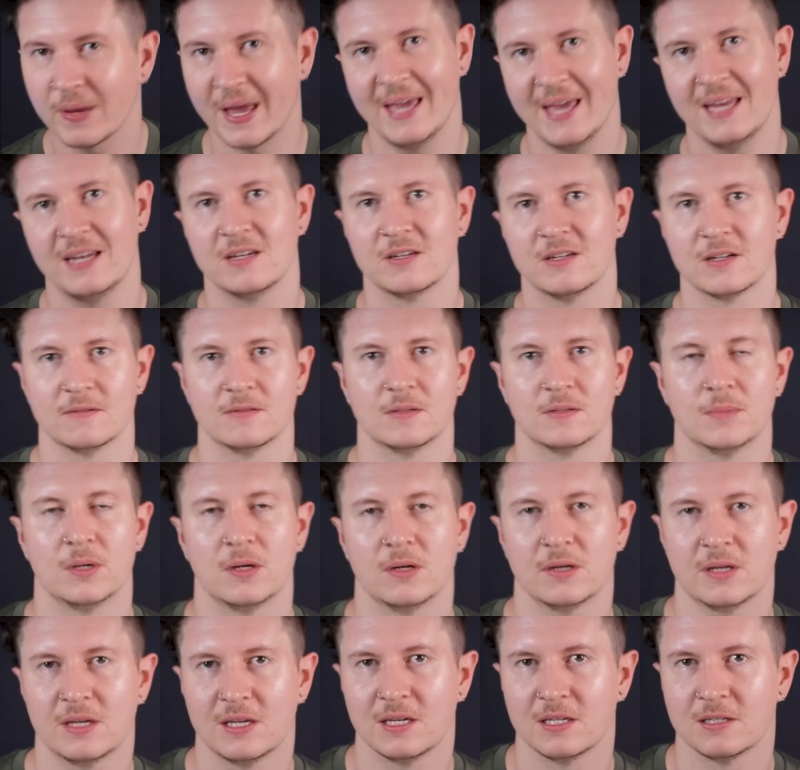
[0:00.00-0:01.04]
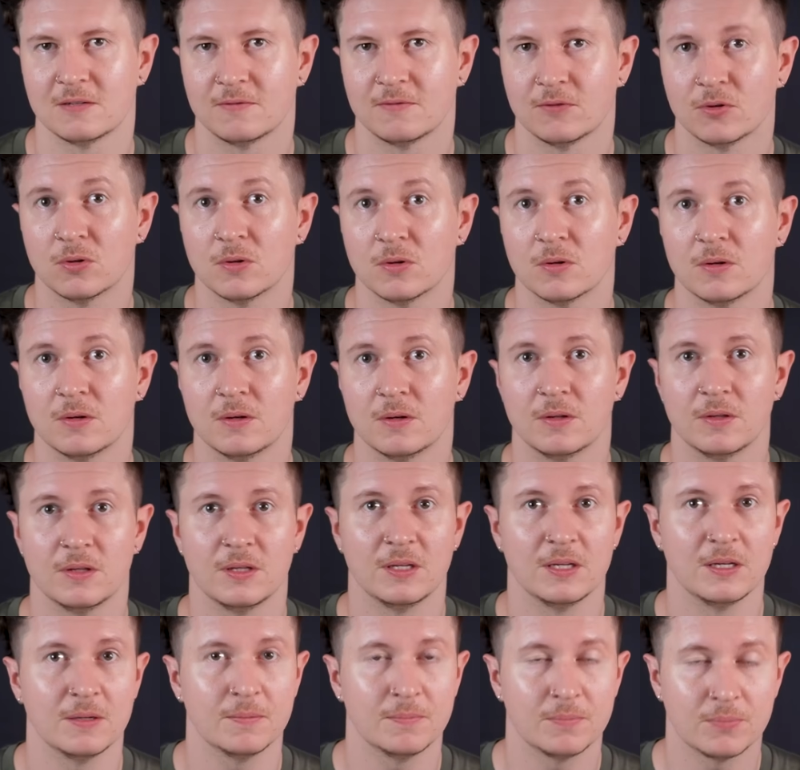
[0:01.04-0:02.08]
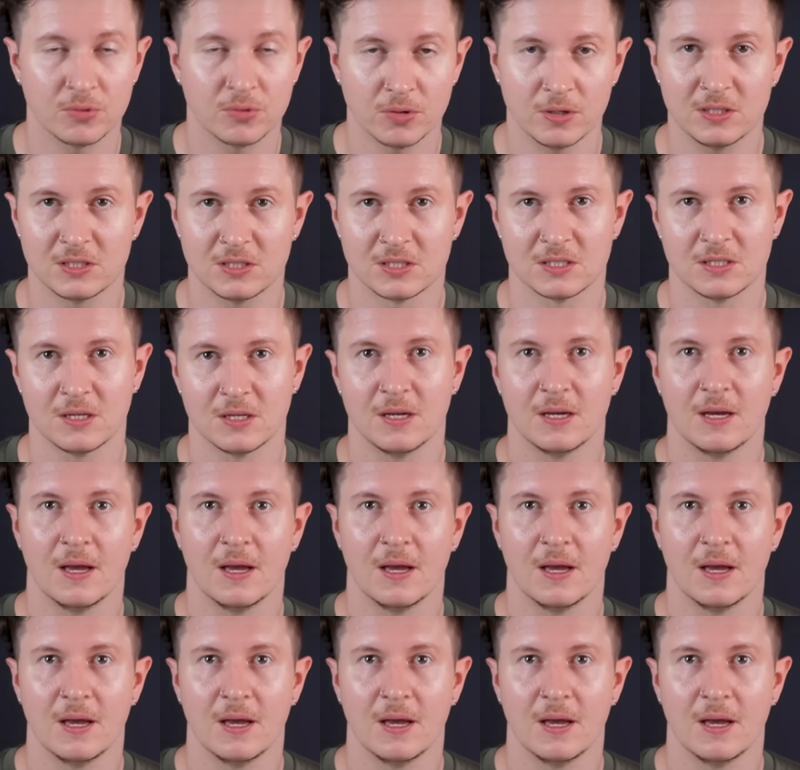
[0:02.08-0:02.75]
end of the market for the price,